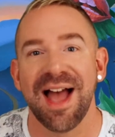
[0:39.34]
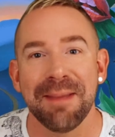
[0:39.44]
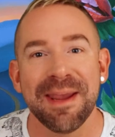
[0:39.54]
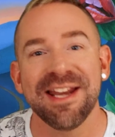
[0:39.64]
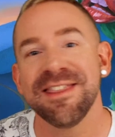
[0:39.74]
I
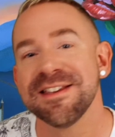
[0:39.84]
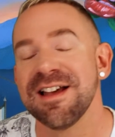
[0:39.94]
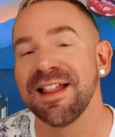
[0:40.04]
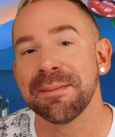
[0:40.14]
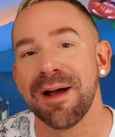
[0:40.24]
painted the
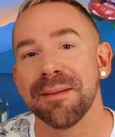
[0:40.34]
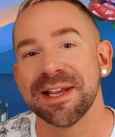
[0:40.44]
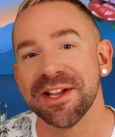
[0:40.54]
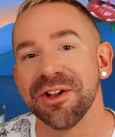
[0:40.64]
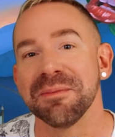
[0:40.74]
Dollypop
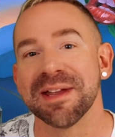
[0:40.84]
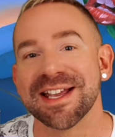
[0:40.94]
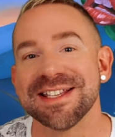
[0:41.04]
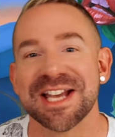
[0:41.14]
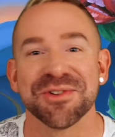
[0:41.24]
Guild
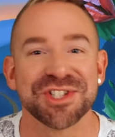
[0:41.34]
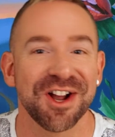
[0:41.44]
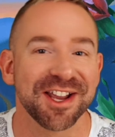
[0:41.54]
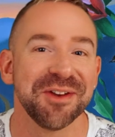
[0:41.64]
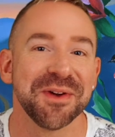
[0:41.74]
because I was talking